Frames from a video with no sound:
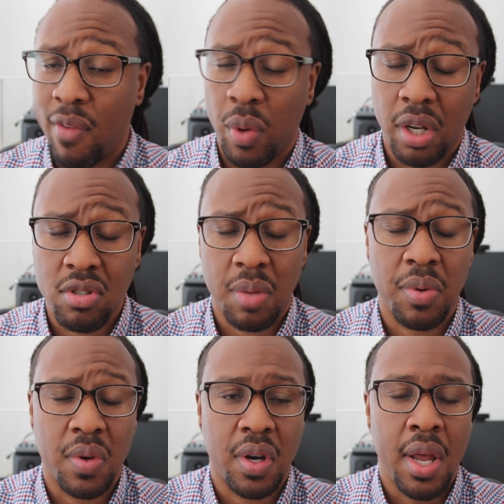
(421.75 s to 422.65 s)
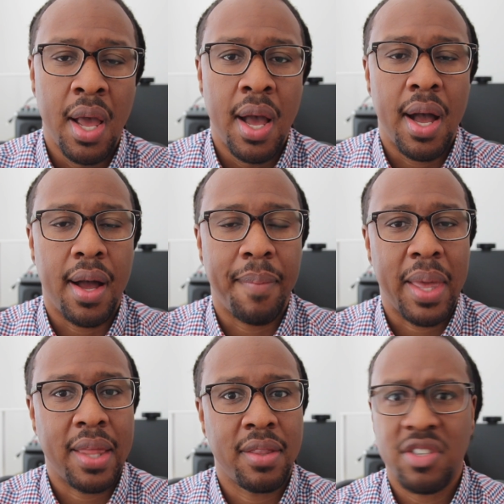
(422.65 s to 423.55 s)
Windows computer,
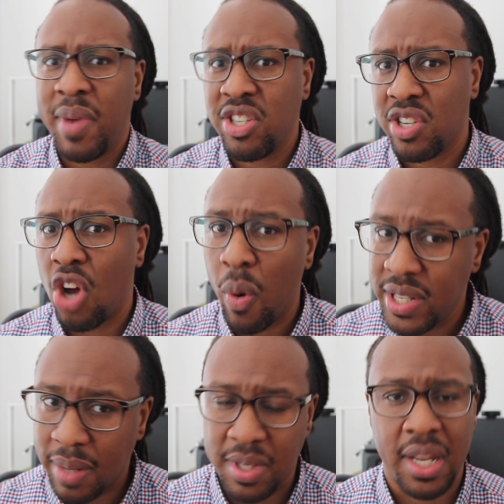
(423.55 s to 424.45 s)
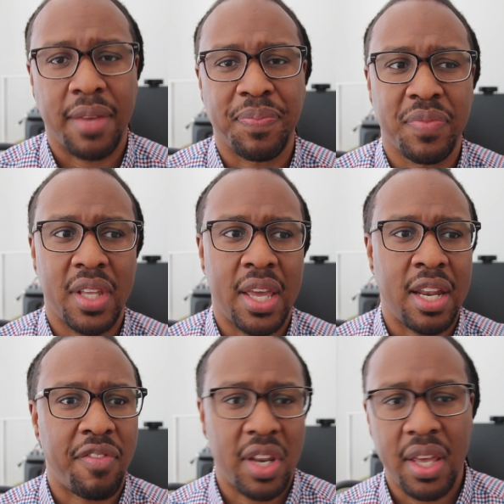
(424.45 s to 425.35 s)
and just make sure it's always up to date. And
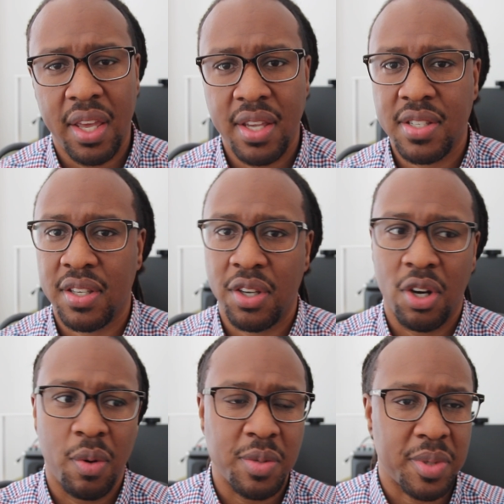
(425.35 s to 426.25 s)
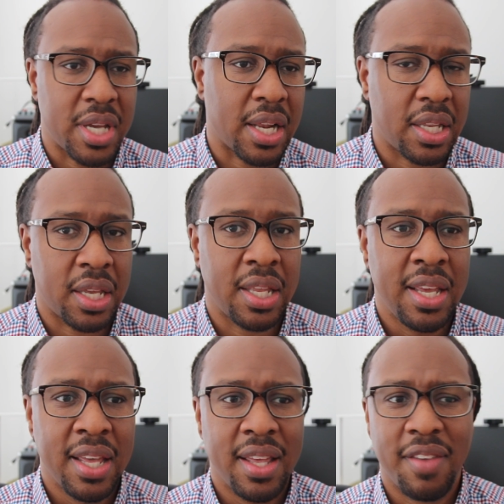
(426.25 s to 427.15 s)
if it is, and you're always protected,
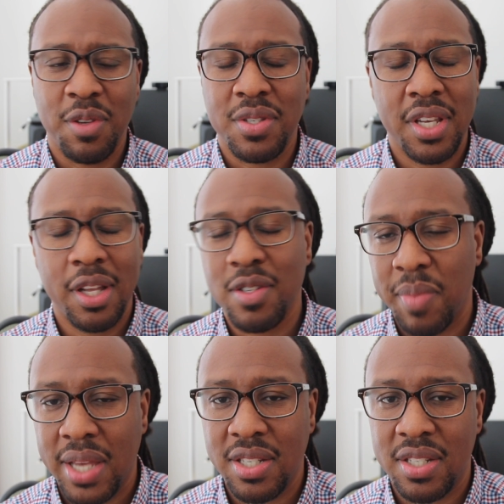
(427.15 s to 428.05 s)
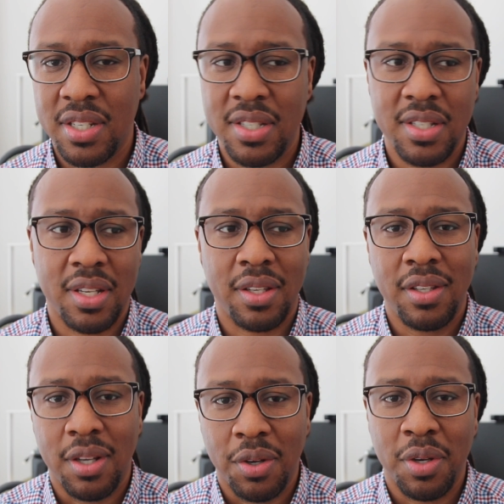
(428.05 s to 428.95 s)
if you see those messages, then
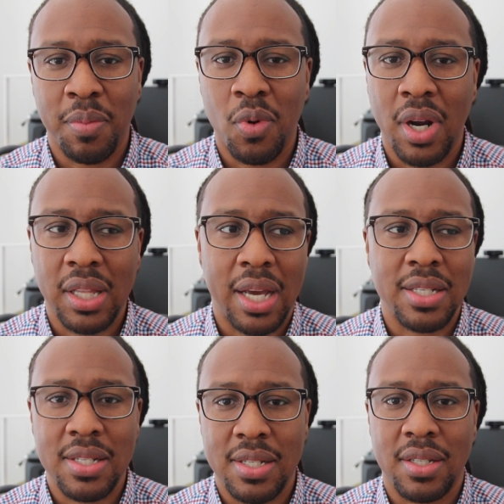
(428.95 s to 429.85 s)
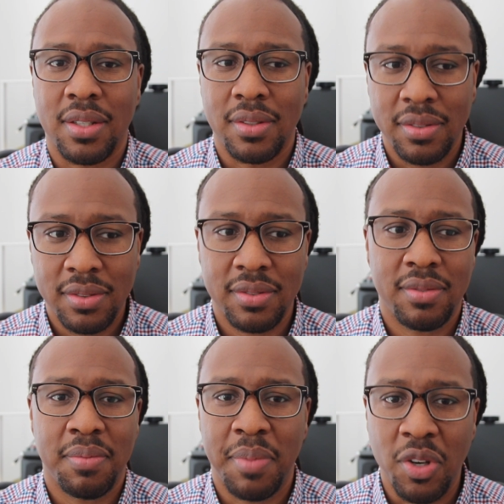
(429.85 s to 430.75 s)
you're more inclined just to
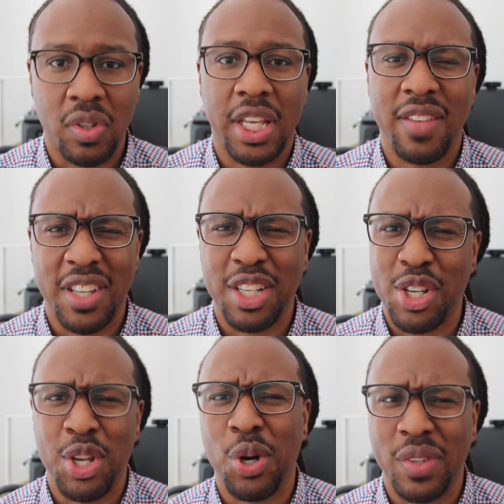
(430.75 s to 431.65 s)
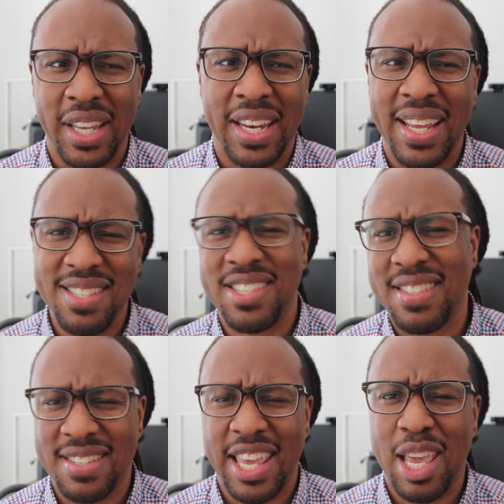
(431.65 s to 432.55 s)
be relieved and to know that it is
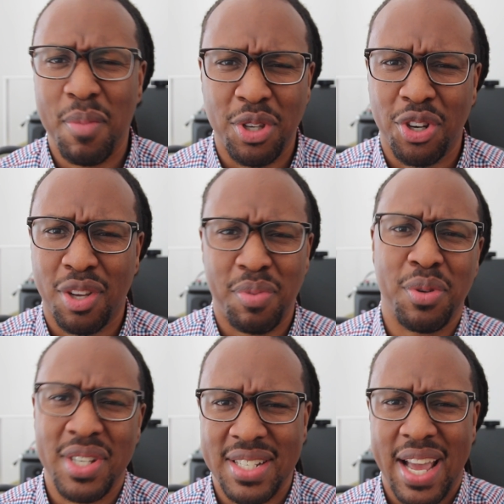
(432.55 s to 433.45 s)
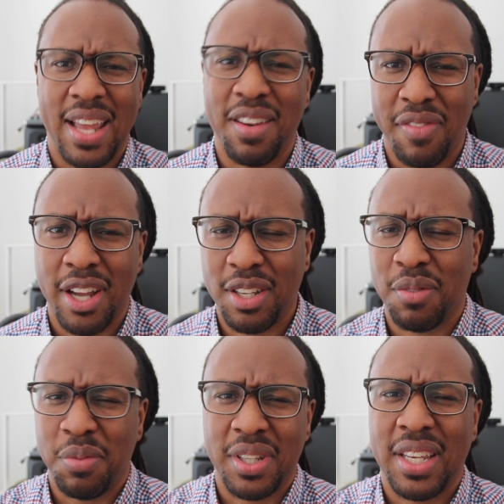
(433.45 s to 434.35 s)
just a scam and your computer is not
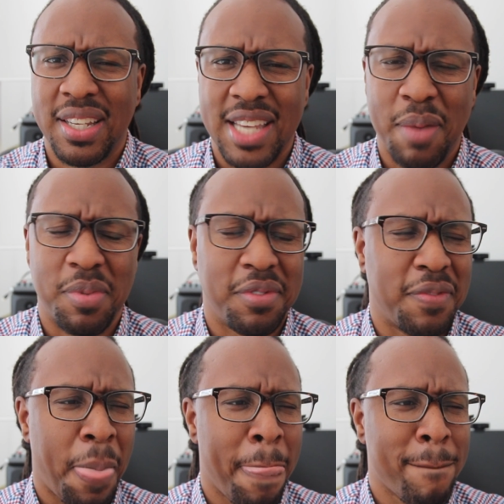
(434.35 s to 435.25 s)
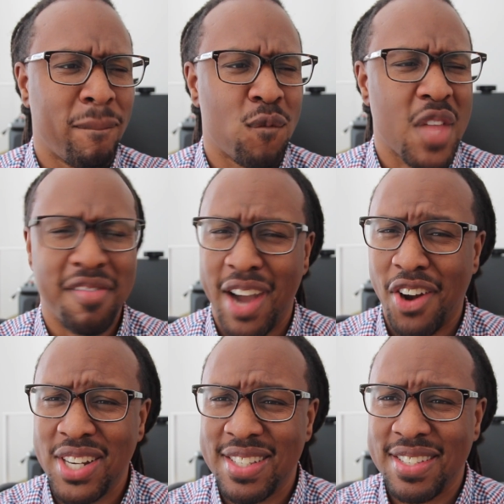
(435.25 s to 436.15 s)
infected with any type of
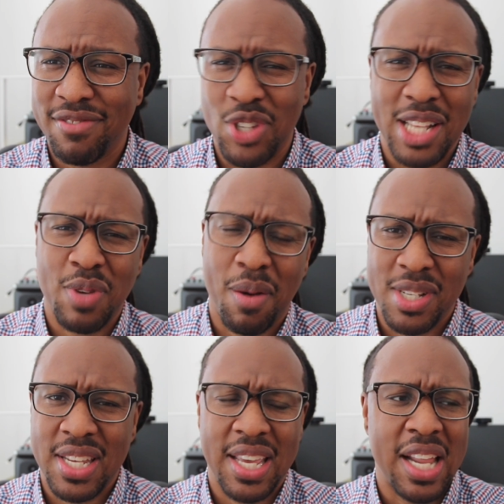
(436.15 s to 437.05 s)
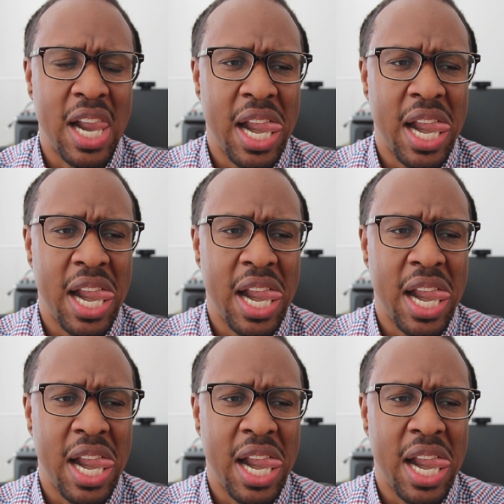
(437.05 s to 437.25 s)
virus. So that's what I would say.